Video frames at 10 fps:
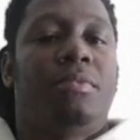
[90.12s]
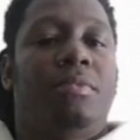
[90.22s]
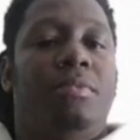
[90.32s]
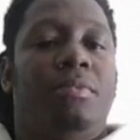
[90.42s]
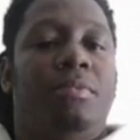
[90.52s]

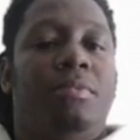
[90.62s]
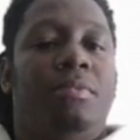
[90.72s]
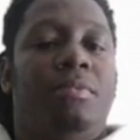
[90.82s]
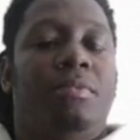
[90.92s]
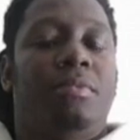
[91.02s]

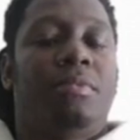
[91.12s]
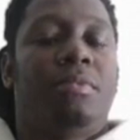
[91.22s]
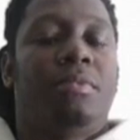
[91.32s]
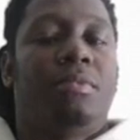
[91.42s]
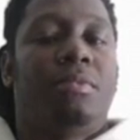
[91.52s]

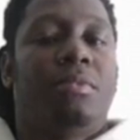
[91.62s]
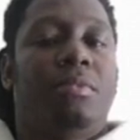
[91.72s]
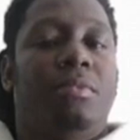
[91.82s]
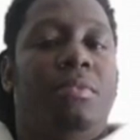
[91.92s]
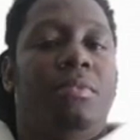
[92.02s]

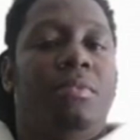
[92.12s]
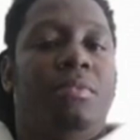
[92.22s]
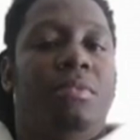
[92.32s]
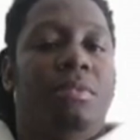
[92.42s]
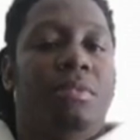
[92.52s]

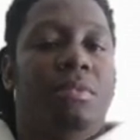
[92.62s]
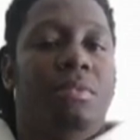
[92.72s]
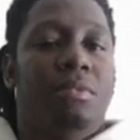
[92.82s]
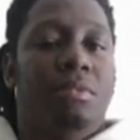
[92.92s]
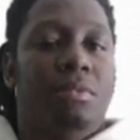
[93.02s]

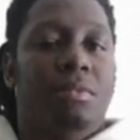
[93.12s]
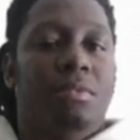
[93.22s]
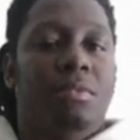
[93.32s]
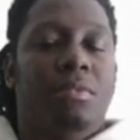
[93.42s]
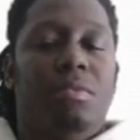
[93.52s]

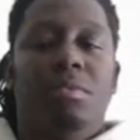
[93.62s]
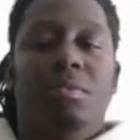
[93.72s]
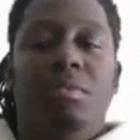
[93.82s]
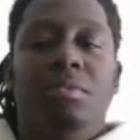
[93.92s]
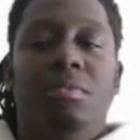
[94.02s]

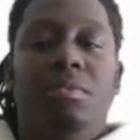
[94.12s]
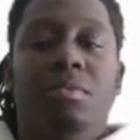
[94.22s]
The person shown says nothing.